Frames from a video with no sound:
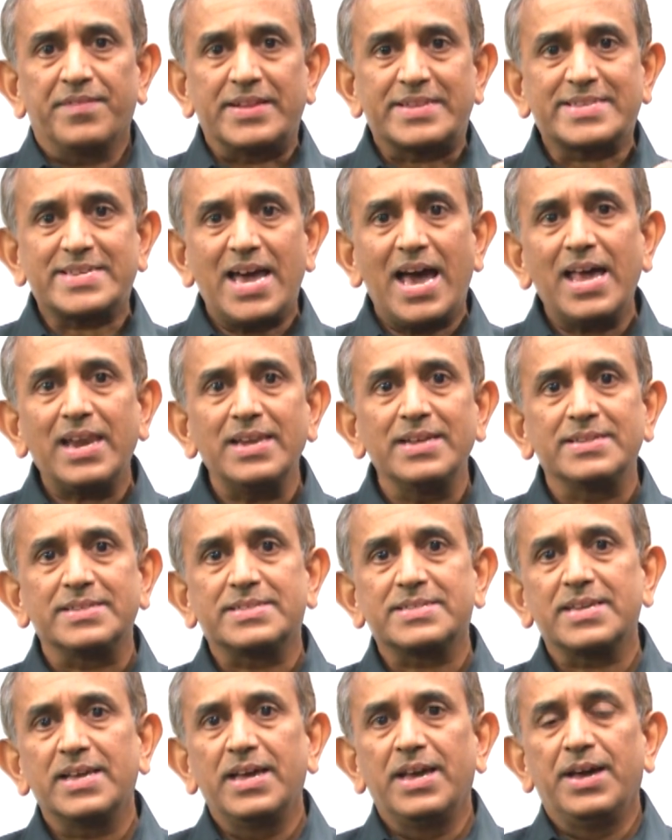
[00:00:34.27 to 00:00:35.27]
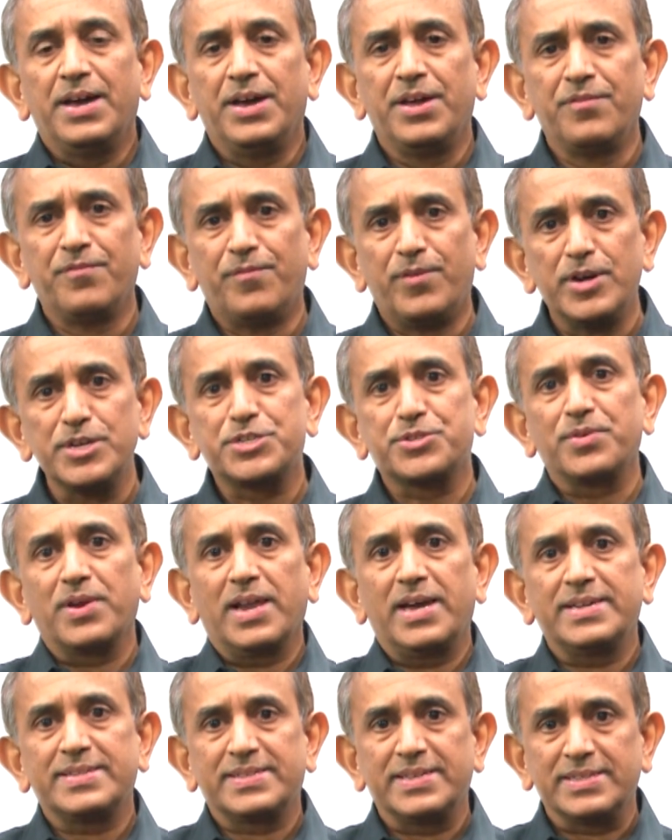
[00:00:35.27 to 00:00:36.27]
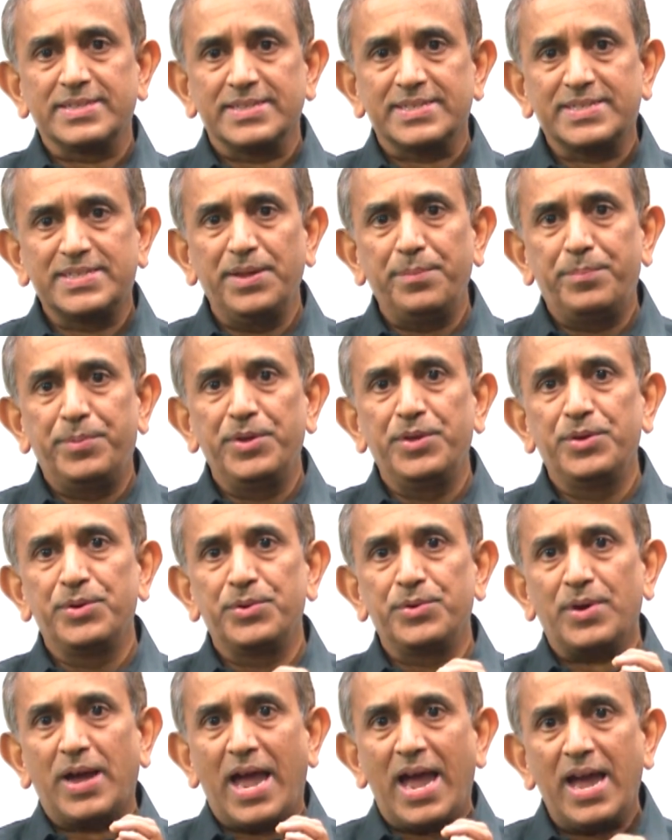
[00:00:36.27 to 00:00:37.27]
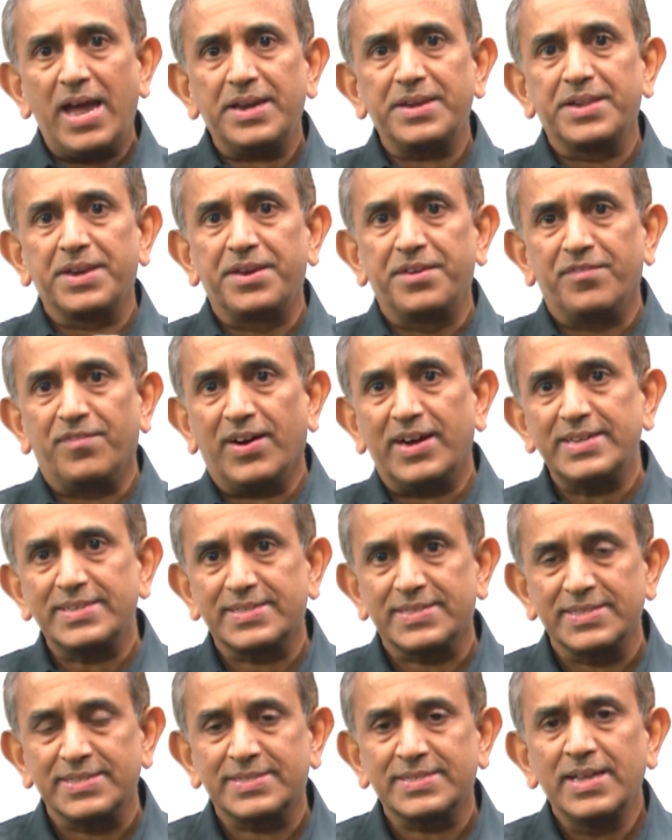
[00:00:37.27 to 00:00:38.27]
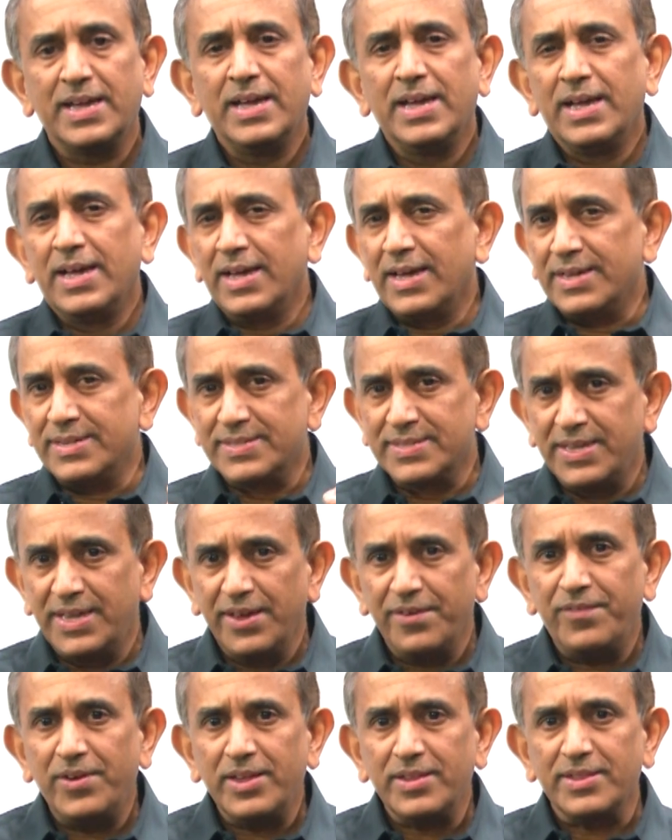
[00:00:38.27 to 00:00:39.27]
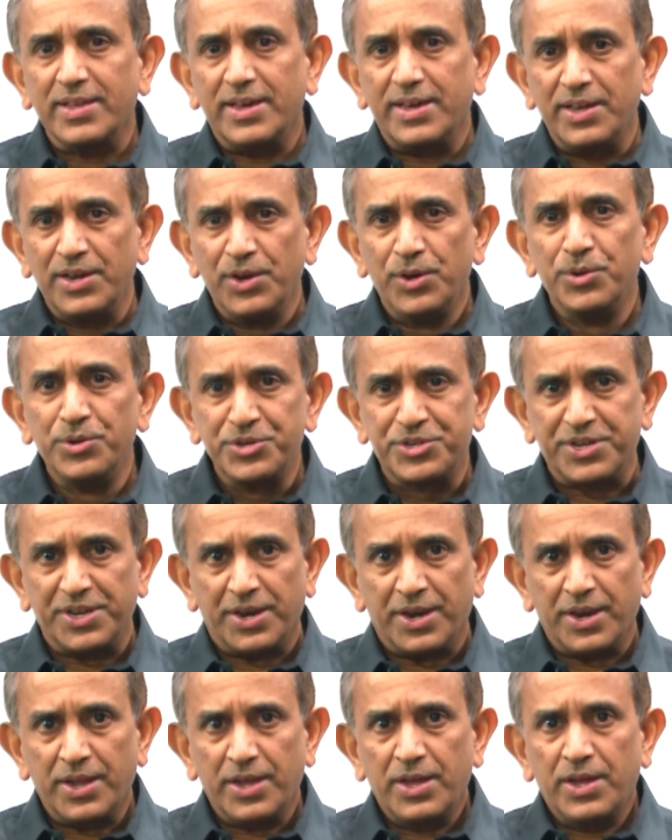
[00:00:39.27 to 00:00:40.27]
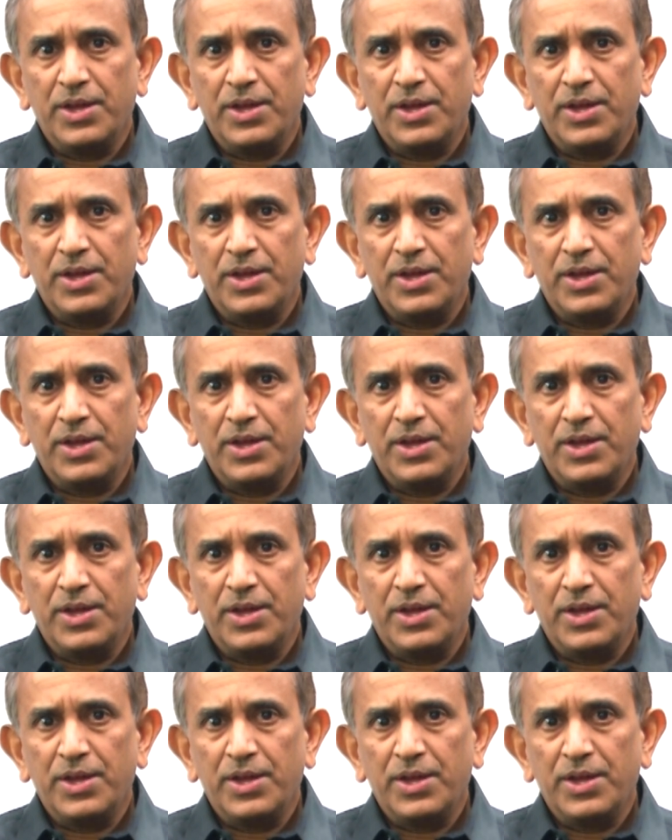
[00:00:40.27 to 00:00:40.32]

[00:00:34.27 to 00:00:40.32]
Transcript: The challenge in virtualizing the CPU and the devices is giving the illusion